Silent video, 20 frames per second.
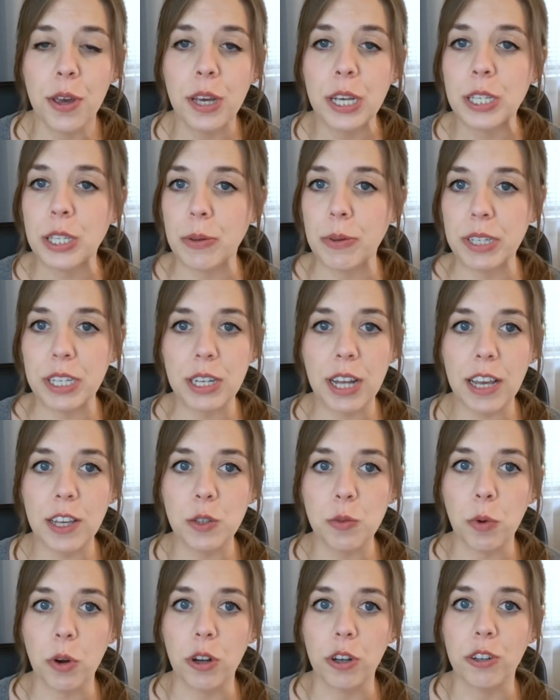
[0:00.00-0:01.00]
So in
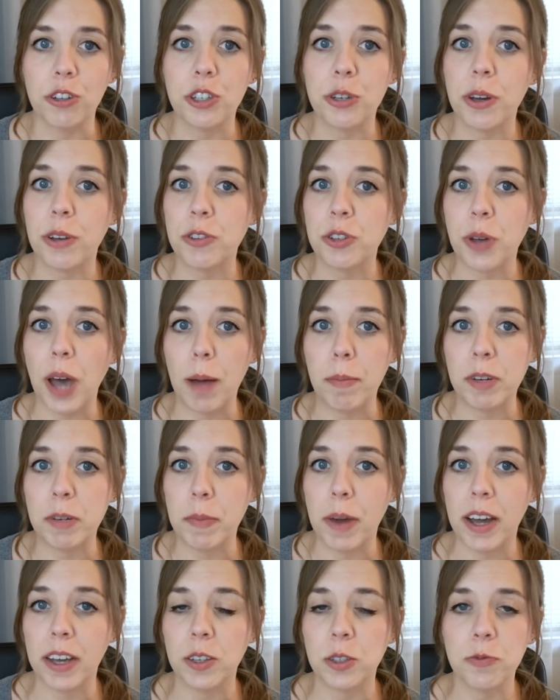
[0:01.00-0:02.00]
today's world, you have to
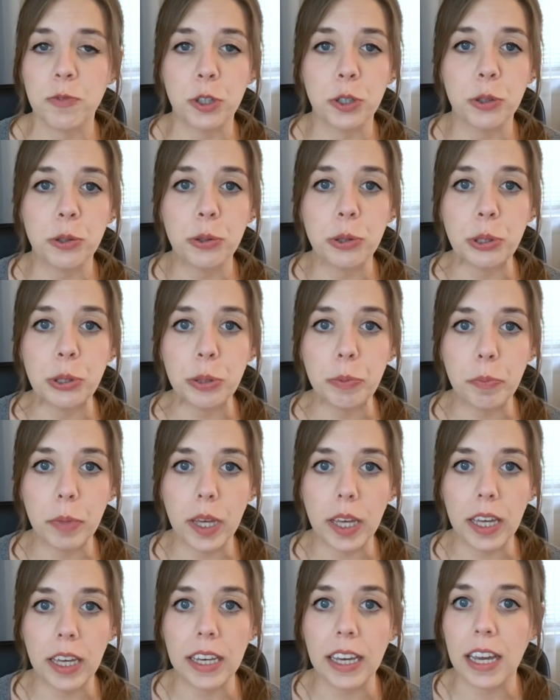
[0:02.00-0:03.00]
optimize for Google,
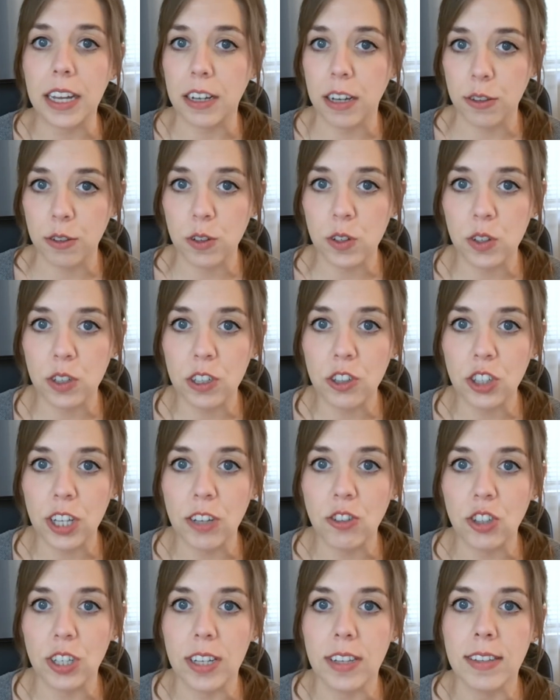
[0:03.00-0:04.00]
Bing, and other search
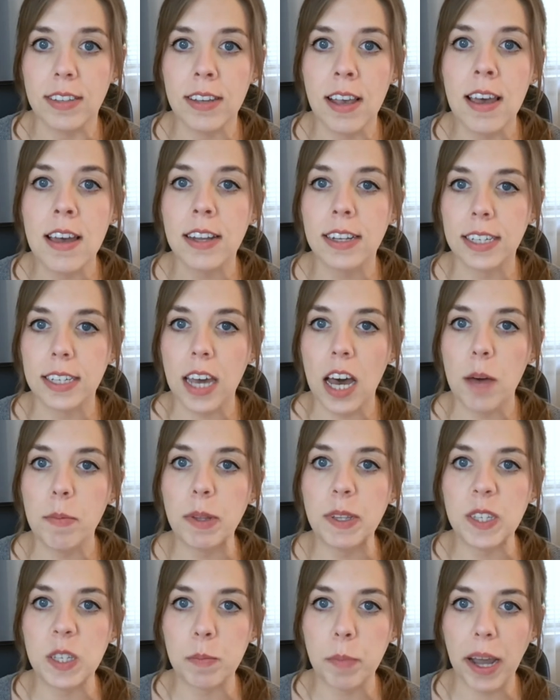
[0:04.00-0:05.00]
engines to come
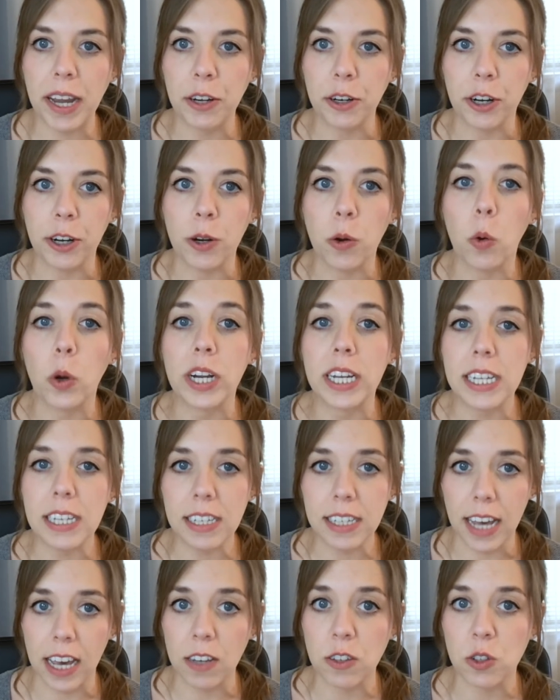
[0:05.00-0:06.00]
and spider or
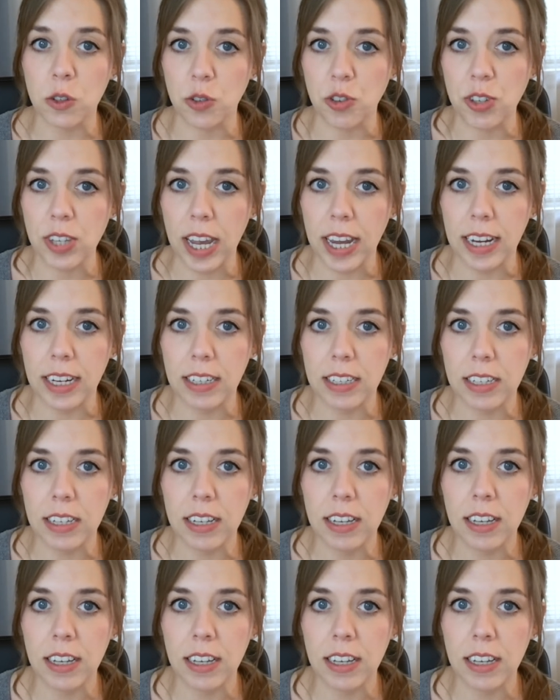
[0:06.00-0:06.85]
index your site.